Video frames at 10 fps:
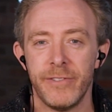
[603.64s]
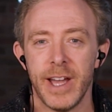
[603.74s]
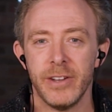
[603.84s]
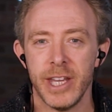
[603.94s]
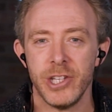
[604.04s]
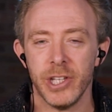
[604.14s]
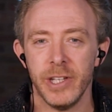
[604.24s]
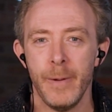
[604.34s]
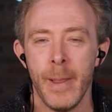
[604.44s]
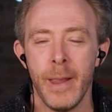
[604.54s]

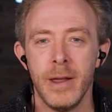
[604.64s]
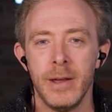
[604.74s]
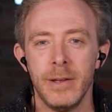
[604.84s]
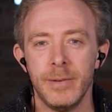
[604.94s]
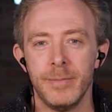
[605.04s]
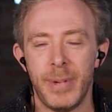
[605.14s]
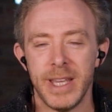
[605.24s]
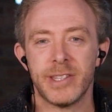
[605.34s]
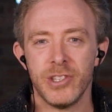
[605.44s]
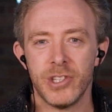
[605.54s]
foundation
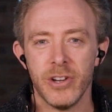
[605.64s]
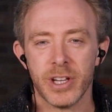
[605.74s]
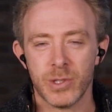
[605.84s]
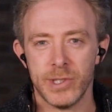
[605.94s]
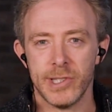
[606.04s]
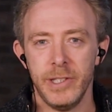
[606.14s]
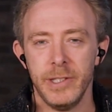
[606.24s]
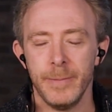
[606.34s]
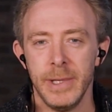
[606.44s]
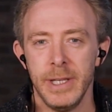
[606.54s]
based in Zurich, Switzerland,